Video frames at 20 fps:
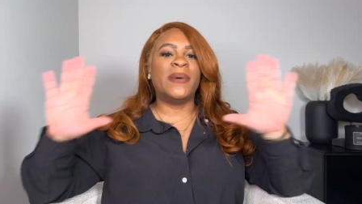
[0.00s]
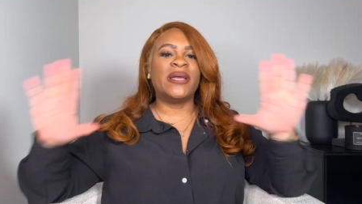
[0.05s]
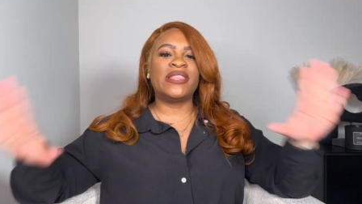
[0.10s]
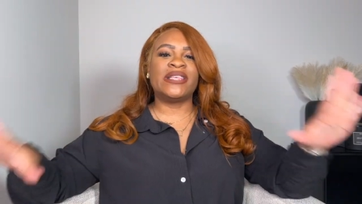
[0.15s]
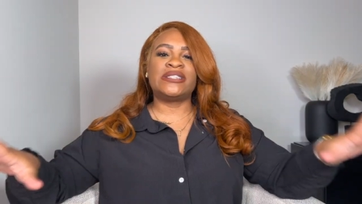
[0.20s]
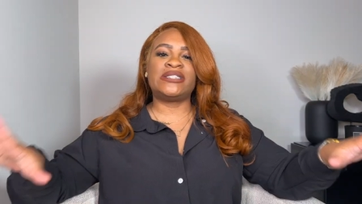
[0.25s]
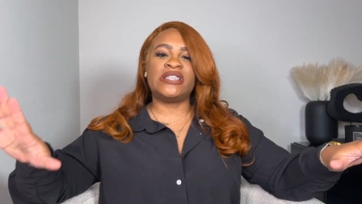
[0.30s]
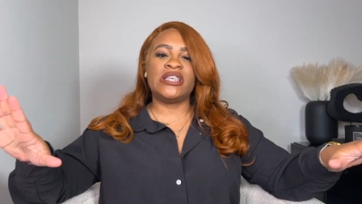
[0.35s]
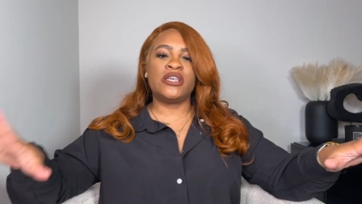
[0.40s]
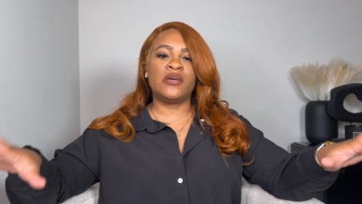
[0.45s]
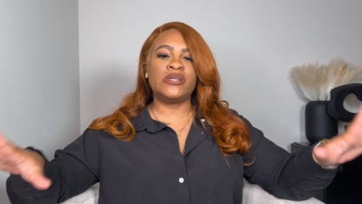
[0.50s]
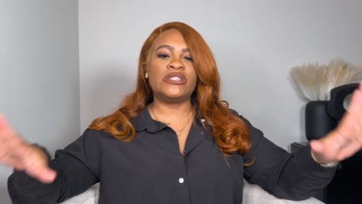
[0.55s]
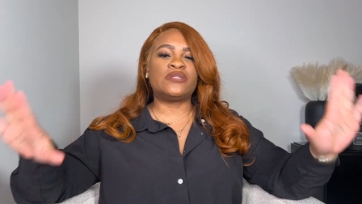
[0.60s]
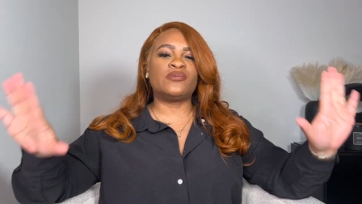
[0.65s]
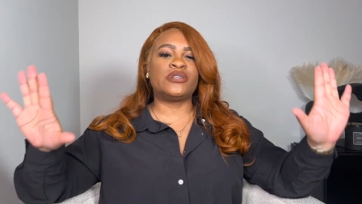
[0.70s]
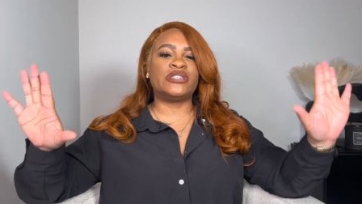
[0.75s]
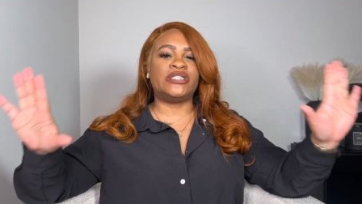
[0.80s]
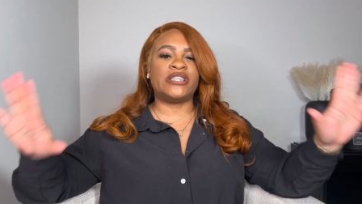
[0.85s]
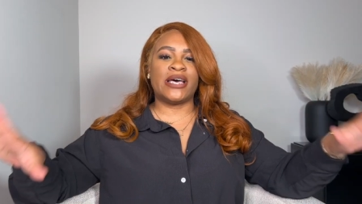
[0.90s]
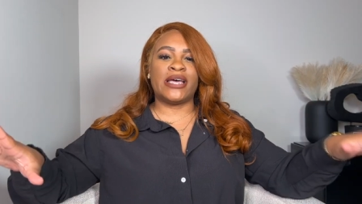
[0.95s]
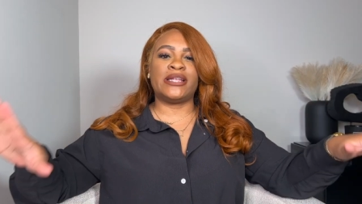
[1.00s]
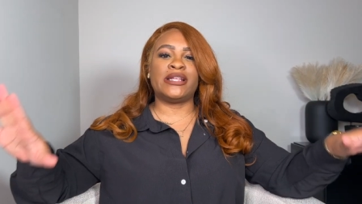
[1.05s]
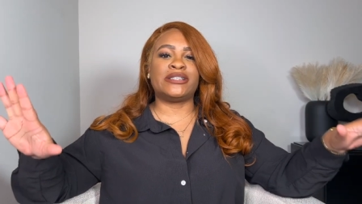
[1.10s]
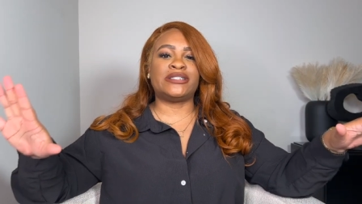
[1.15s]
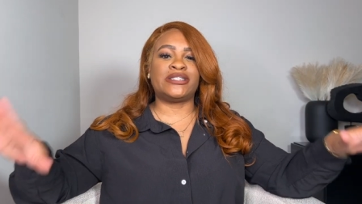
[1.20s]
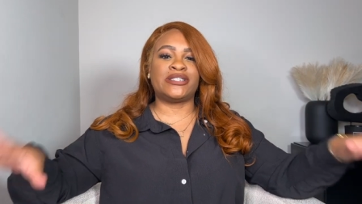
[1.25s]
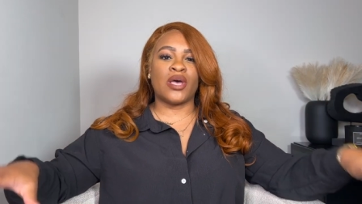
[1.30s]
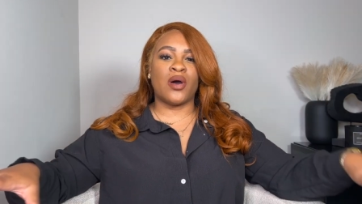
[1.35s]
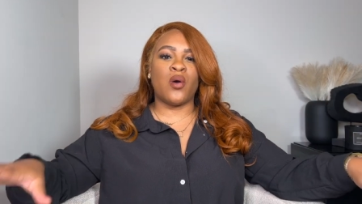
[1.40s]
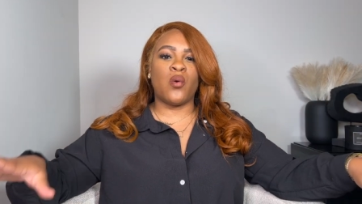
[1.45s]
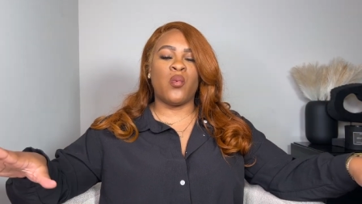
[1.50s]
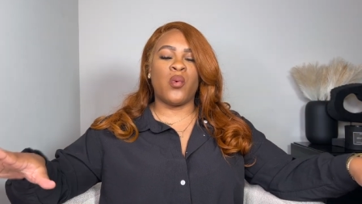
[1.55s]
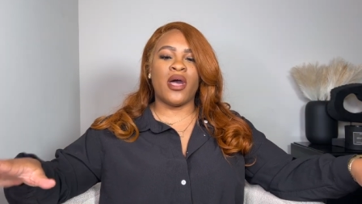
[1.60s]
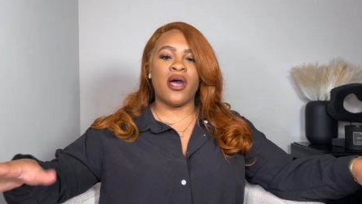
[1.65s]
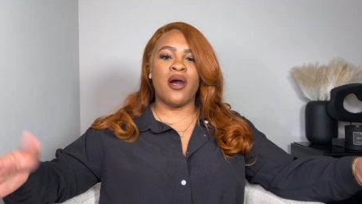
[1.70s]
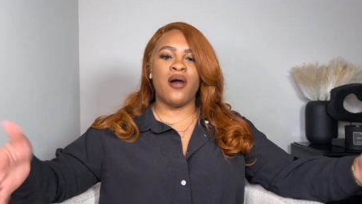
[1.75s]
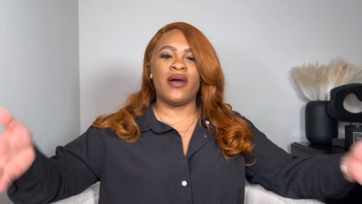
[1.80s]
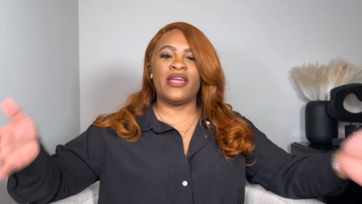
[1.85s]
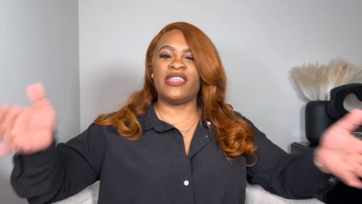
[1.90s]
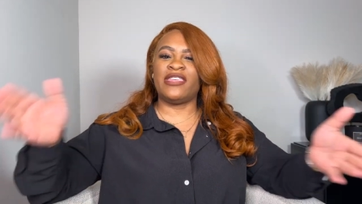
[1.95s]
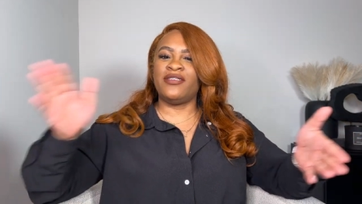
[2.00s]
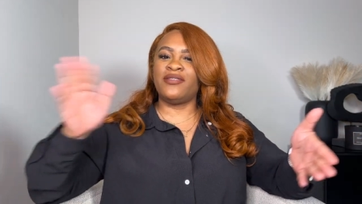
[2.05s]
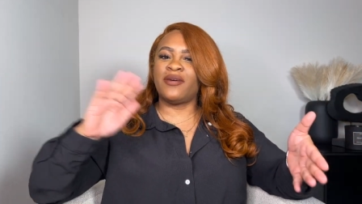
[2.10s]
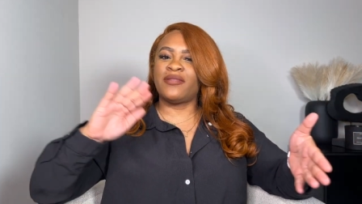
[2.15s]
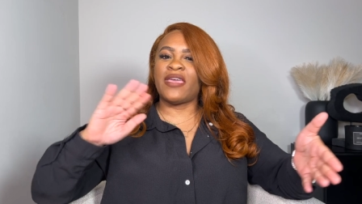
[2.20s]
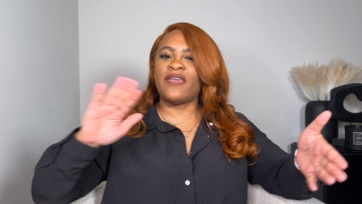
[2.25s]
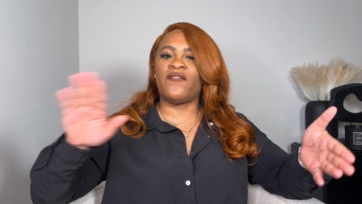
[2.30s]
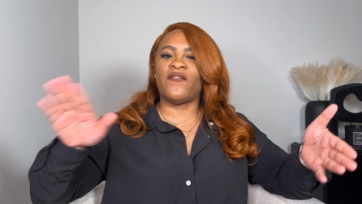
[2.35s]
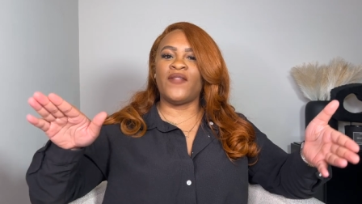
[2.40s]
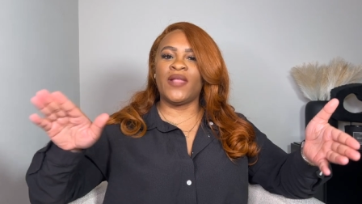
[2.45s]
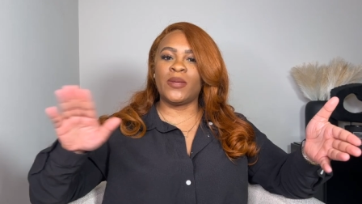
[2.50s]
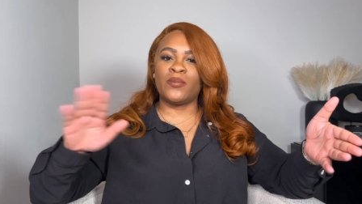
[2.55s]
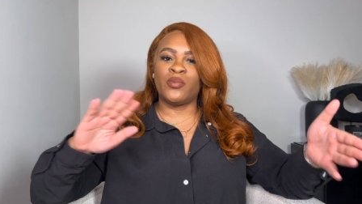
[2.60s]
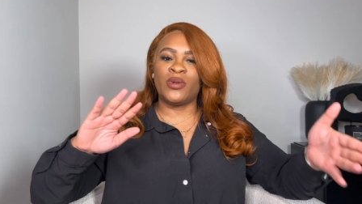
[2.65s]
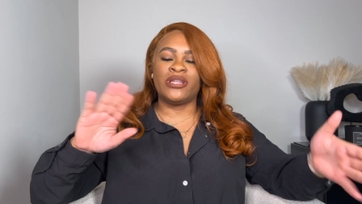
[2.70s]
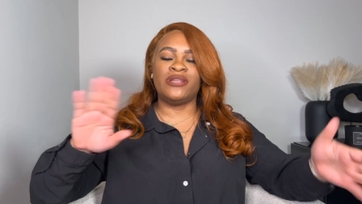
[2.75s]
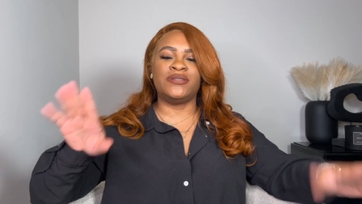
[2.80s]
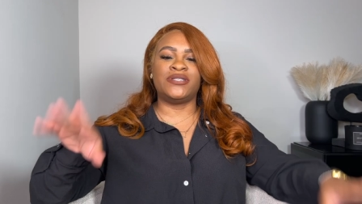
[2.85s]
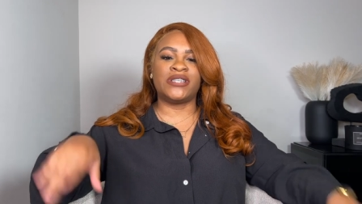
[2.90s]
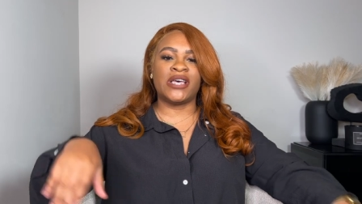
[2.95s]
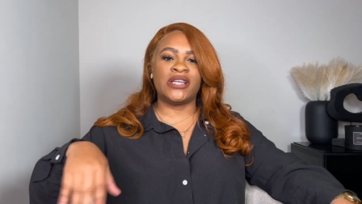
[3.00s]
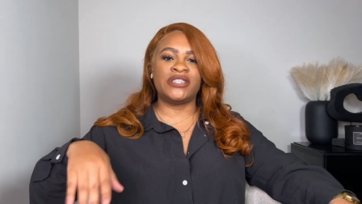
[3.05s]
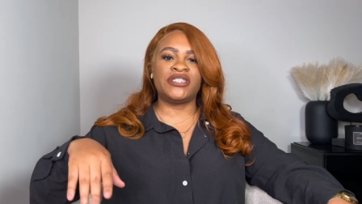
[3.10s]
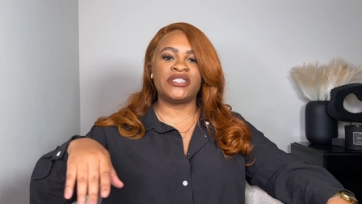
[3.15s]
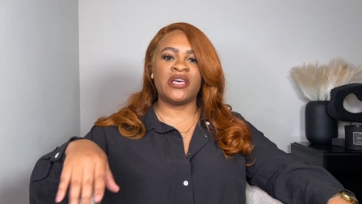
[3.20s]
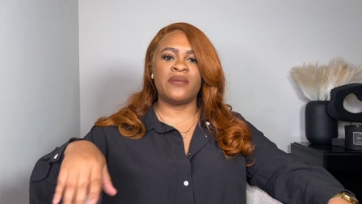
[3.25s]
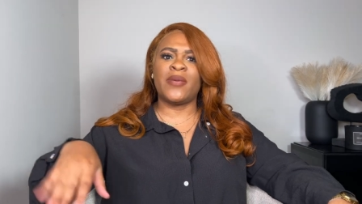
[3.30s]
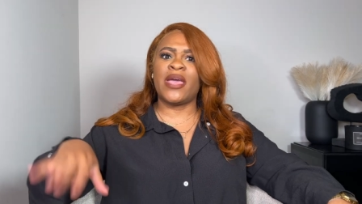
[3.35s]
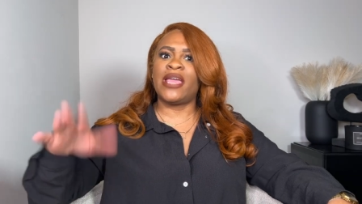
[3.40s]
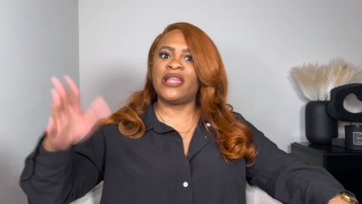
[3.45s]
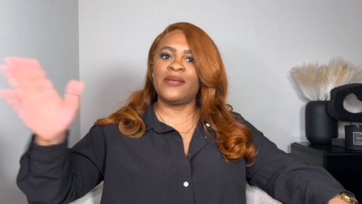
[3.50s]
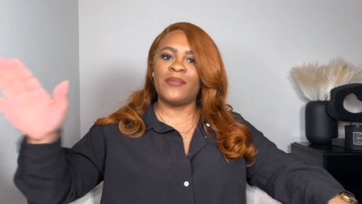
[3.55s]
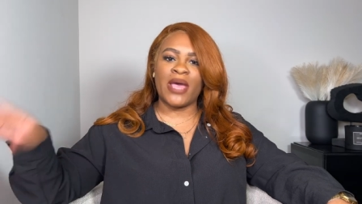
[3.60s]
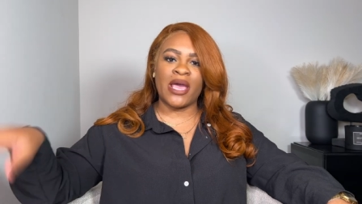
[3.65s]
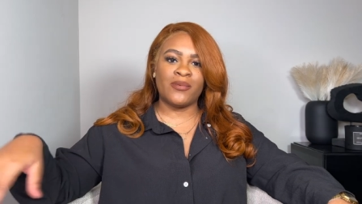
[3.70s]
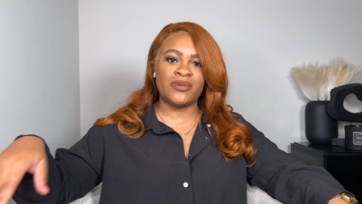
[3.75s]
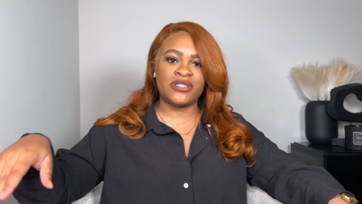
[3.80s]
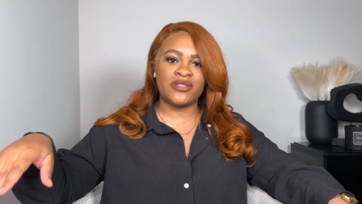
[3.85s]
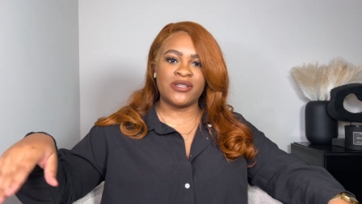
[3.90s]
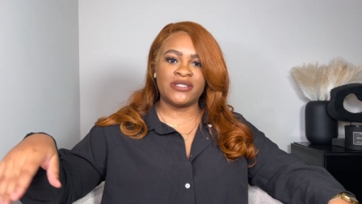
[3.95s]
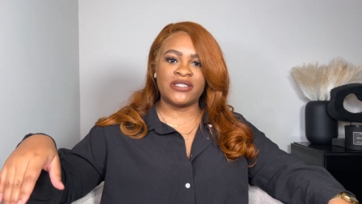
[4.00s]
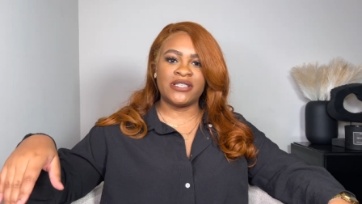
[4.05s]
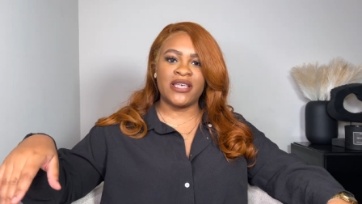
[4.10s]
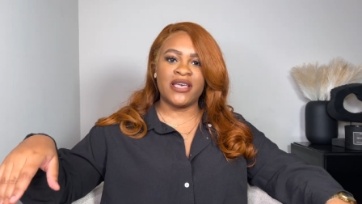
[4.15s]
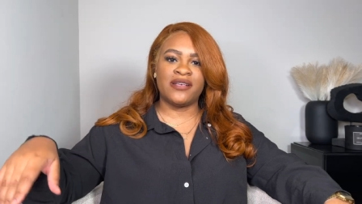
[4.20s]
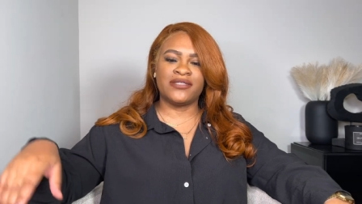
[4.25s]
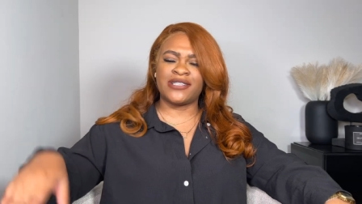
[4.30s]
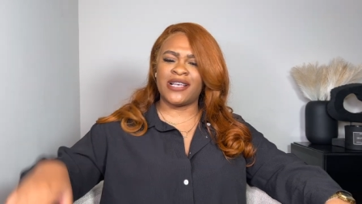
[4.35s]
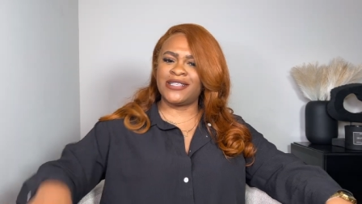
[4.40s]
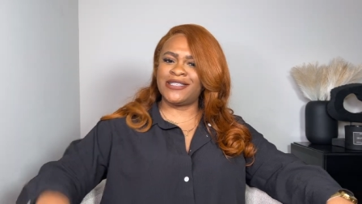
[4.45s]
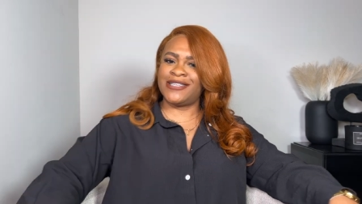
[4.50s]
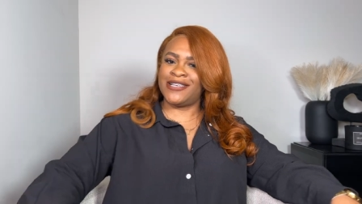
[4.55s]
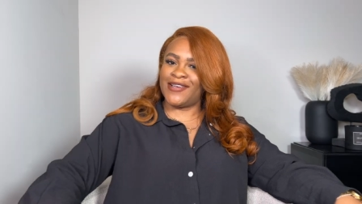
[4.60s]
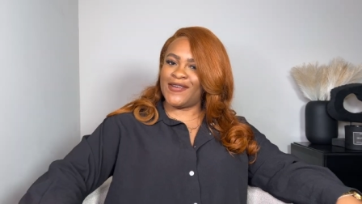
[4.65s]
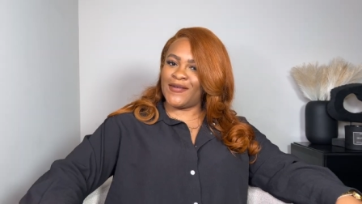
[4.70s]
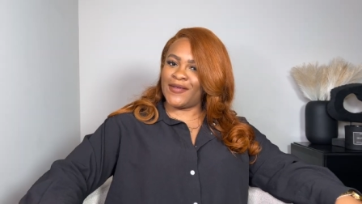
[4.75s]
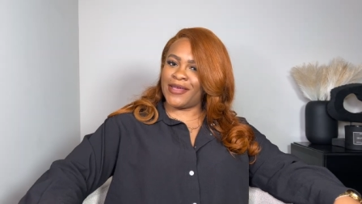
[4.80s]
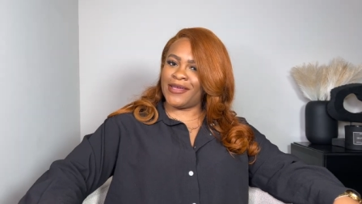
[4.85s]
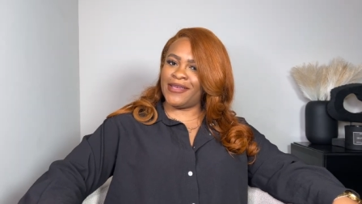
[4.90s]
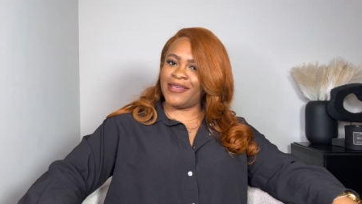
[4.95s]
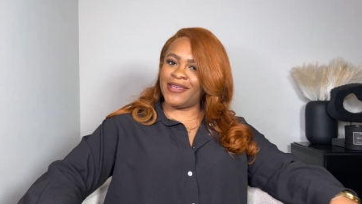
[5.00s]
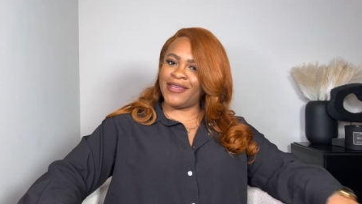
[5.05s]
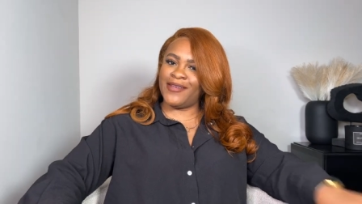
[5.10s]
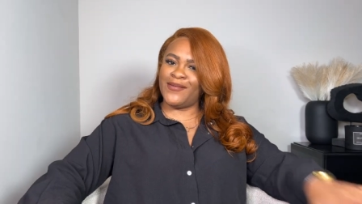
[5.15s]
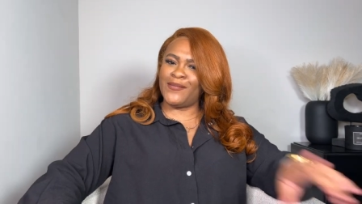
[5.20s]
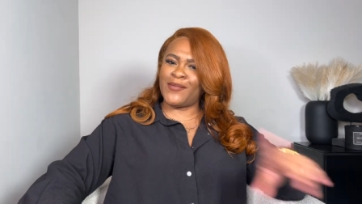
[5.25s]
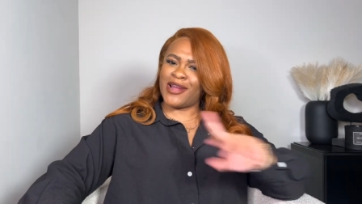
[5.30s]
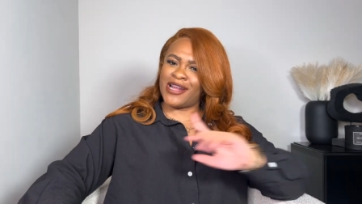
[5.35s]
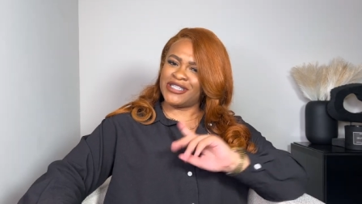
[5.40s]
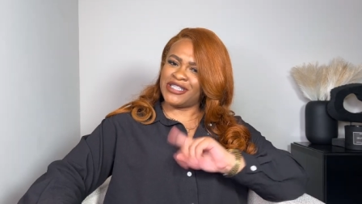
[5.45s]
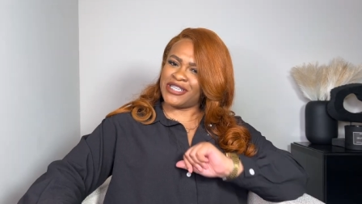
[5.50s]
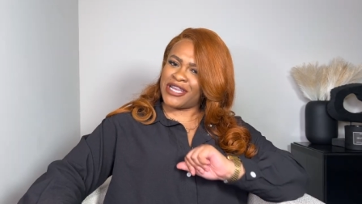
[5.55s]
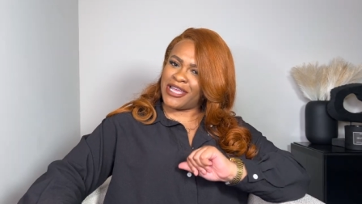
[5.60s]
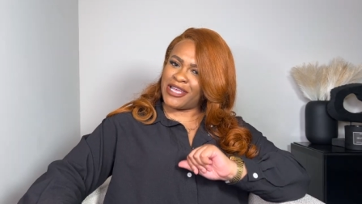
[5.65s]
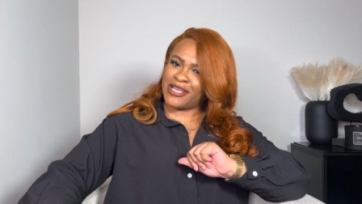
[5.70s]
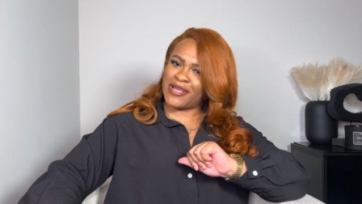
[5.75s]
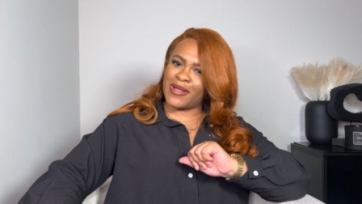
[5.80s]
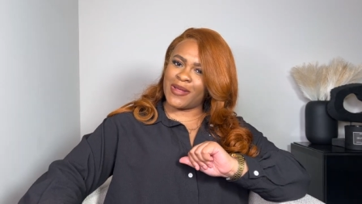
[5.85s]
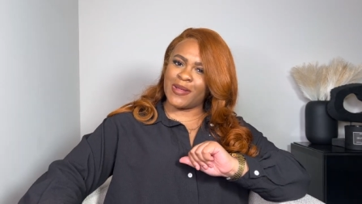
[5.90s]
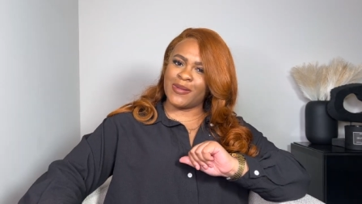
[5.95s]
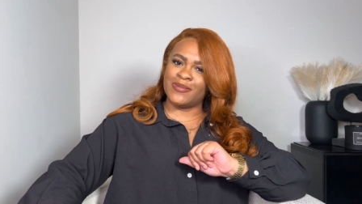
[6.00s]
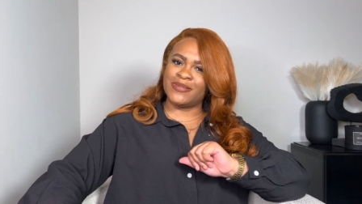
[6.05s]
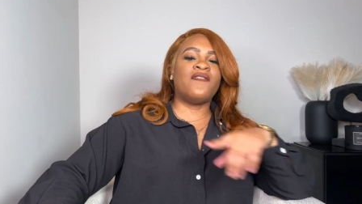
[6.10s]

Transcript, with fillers: but the sequins were done so well. And then, you know, they flipped when you touched them and the bag was on sale. So I said, okay, Marc Jacobs.